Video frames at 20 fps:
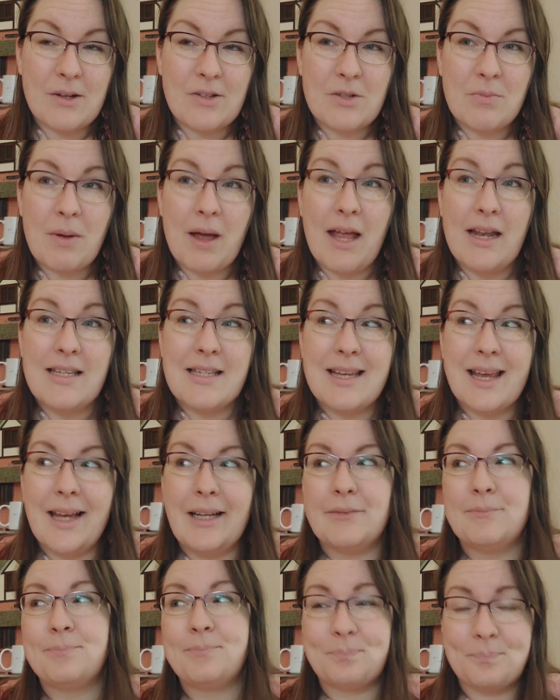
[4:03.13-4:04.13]

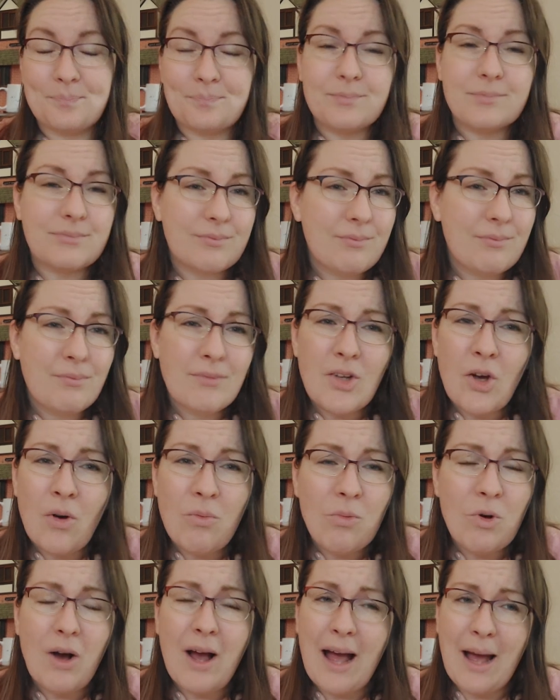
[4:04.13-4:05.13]
depending on
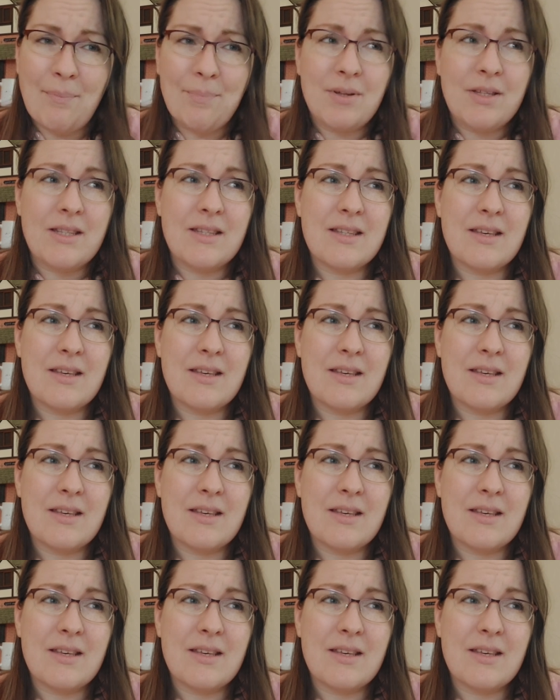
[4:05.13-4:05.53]
what happens.